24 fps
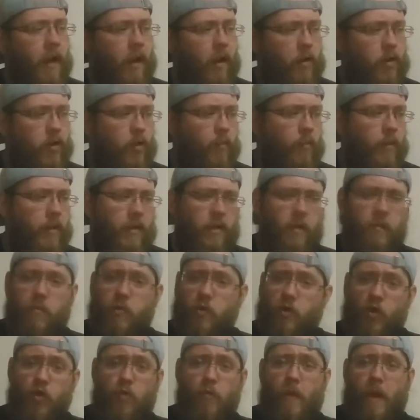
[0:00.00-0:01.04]
I also picked up
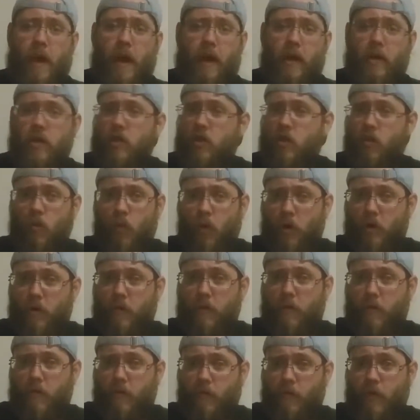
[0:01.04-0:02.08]
two masks,
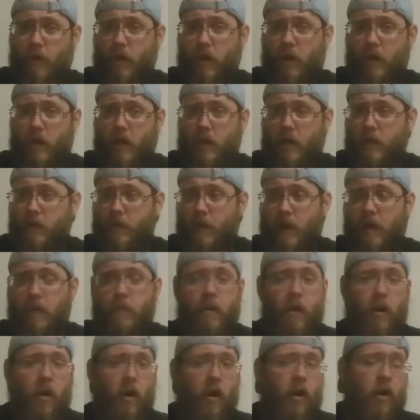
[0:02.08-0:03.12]
one uh, inspired
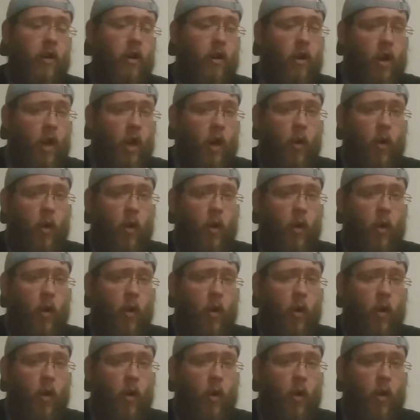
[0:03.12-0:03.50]
by Hawk,